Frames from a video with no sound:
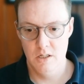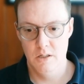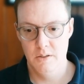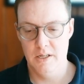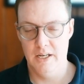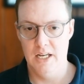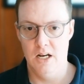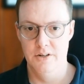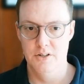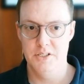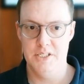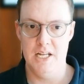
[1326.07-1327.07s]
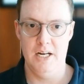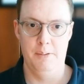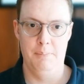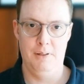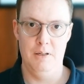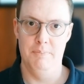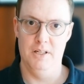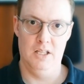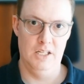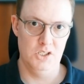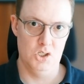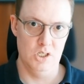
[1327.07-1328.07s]
Okay, understandably, but
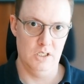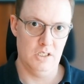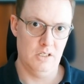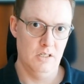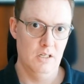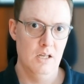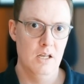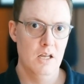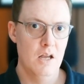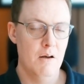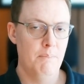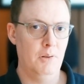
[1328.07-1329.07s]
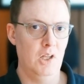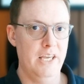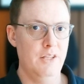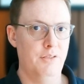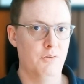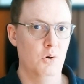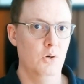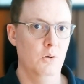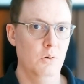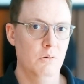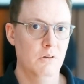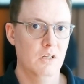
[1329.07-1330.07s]
let's just play through